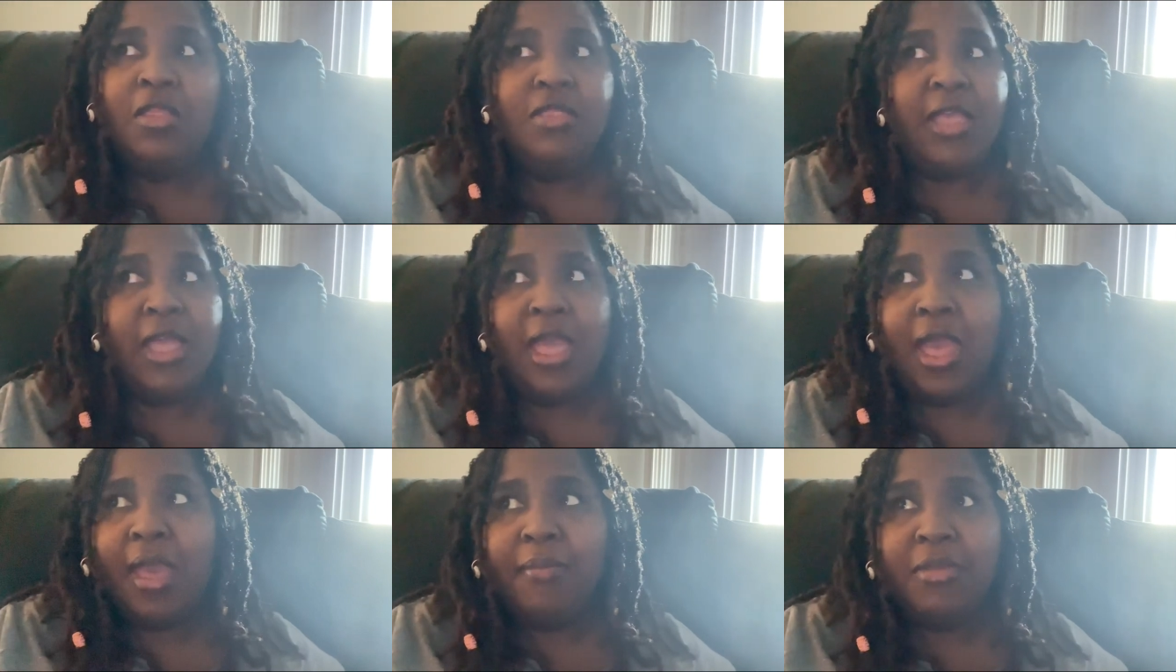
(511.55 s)
They
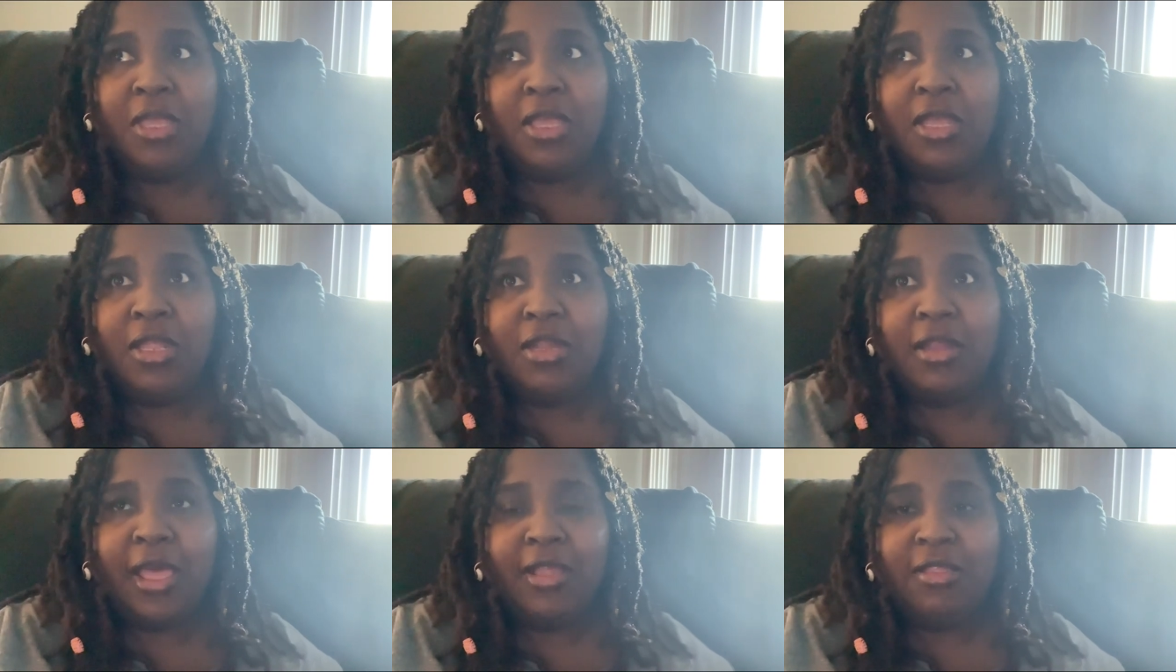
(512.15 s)
had me
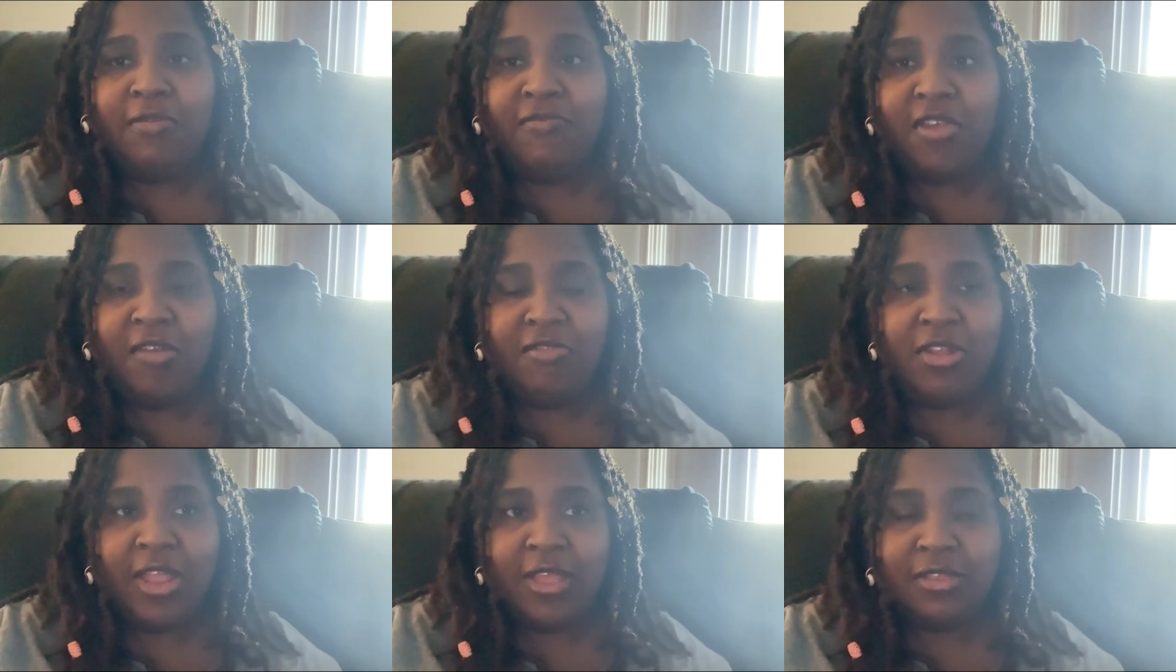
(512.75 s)
in like the
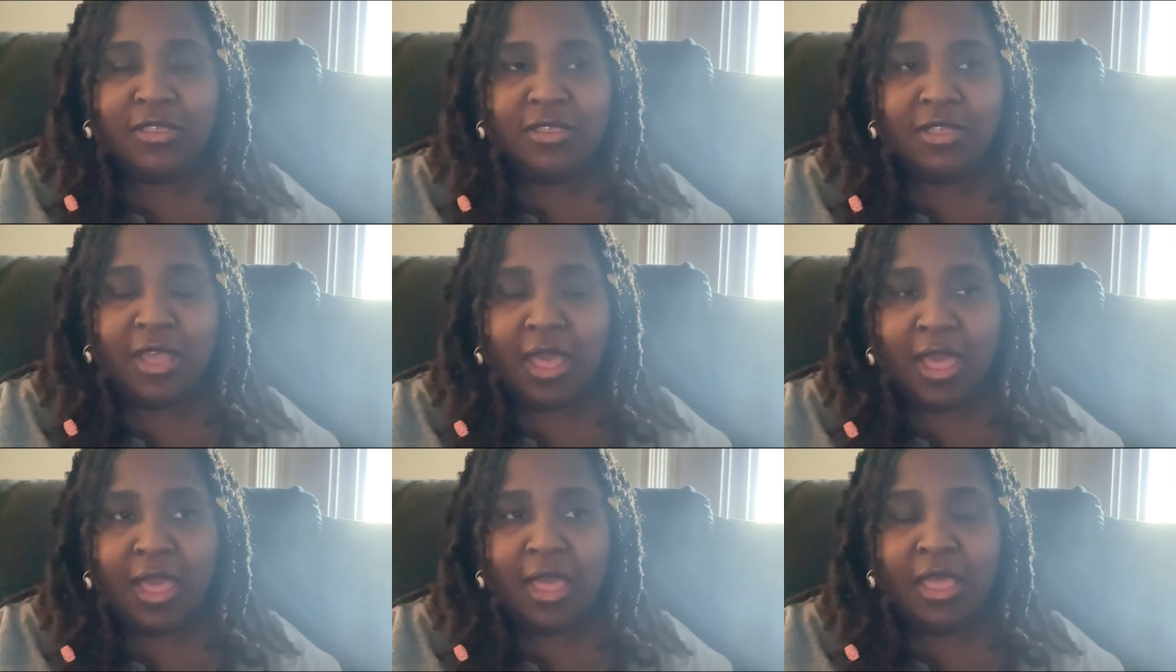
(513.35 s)
very next
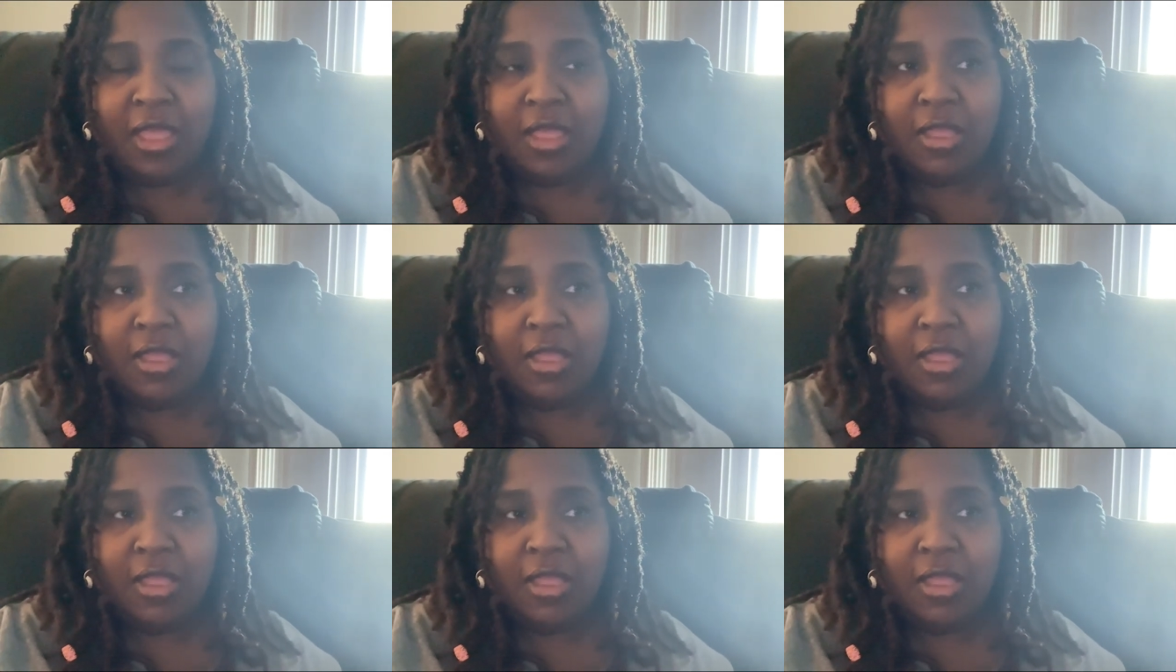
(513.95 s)
day.